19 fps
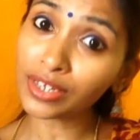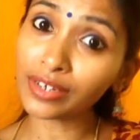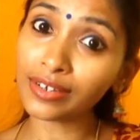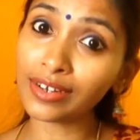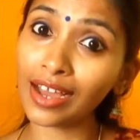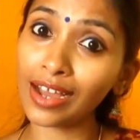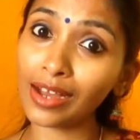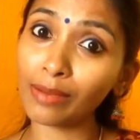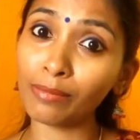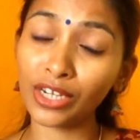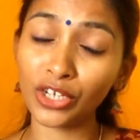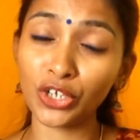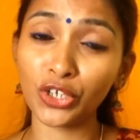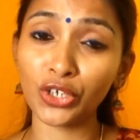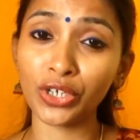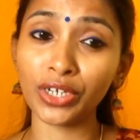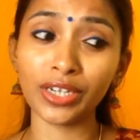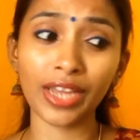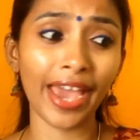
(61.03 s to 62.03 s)
under
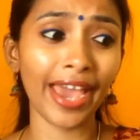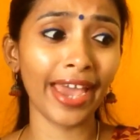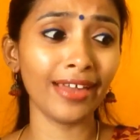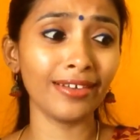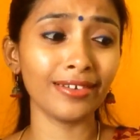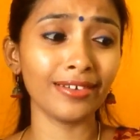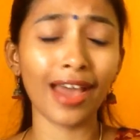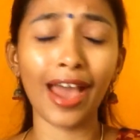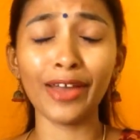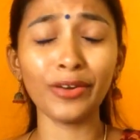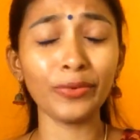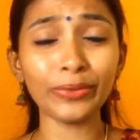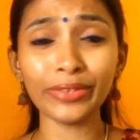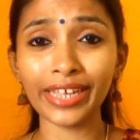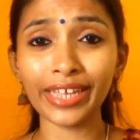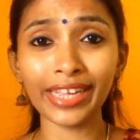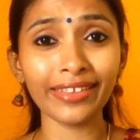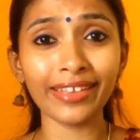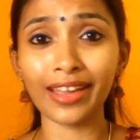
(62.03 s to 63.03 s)
budget, and I don't
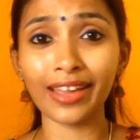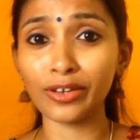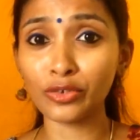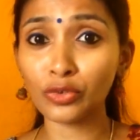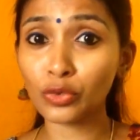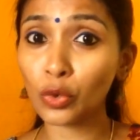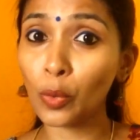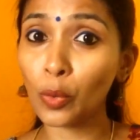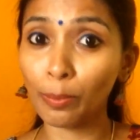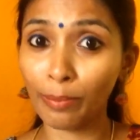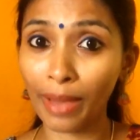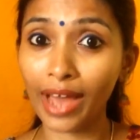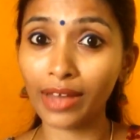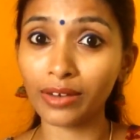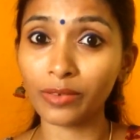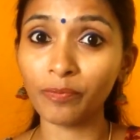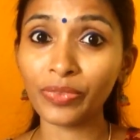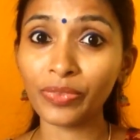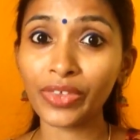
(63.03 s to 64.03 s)
think they are so bad.
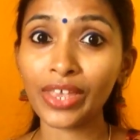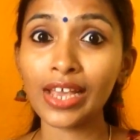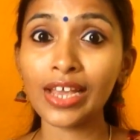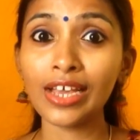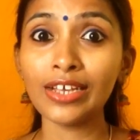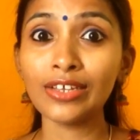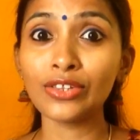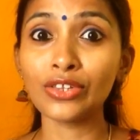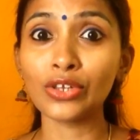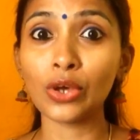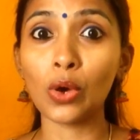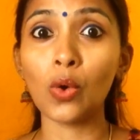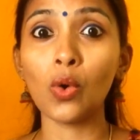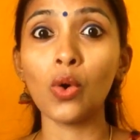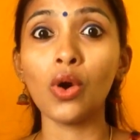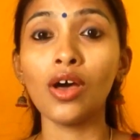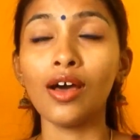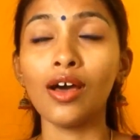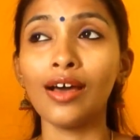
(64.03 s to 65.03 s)

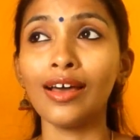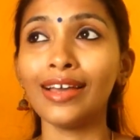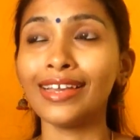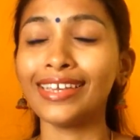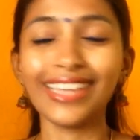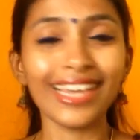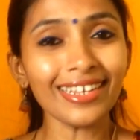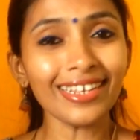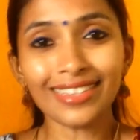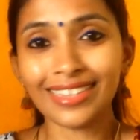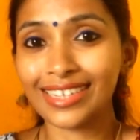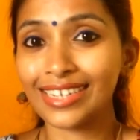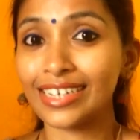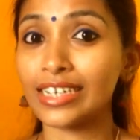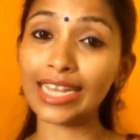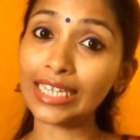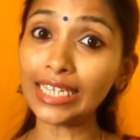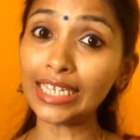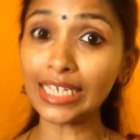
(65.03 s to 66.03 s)
So yes,
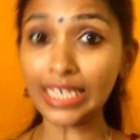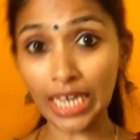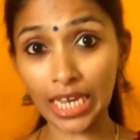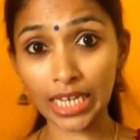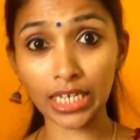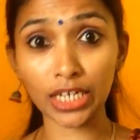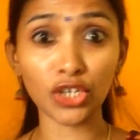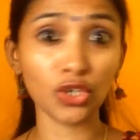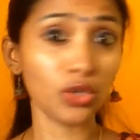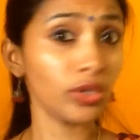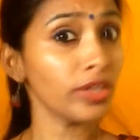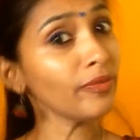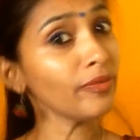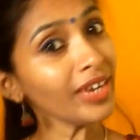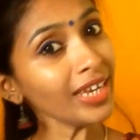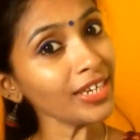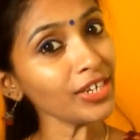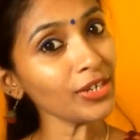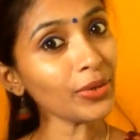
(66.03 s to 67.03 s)
let's get into the
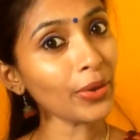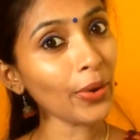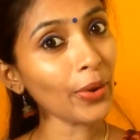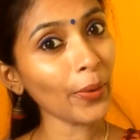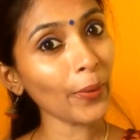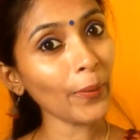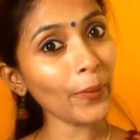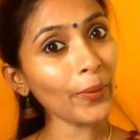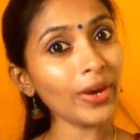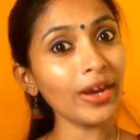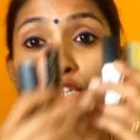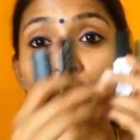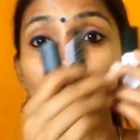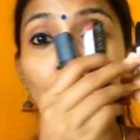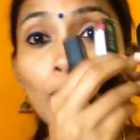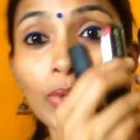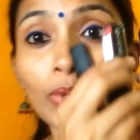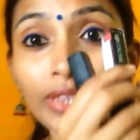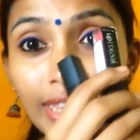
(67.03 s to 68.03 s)
video.
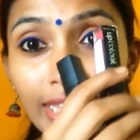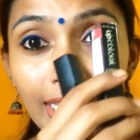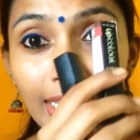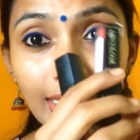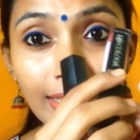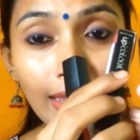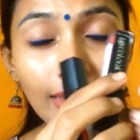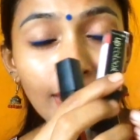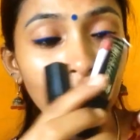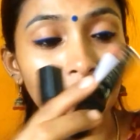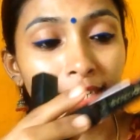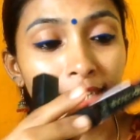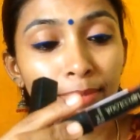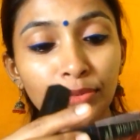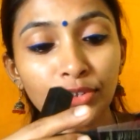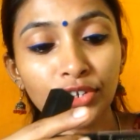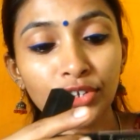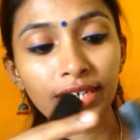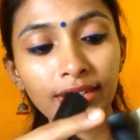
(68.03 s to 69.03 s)
So these are the
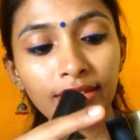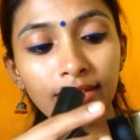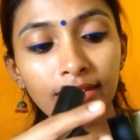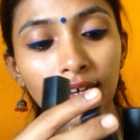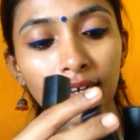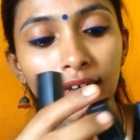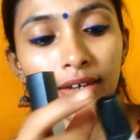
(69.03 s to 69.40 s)
lipsticks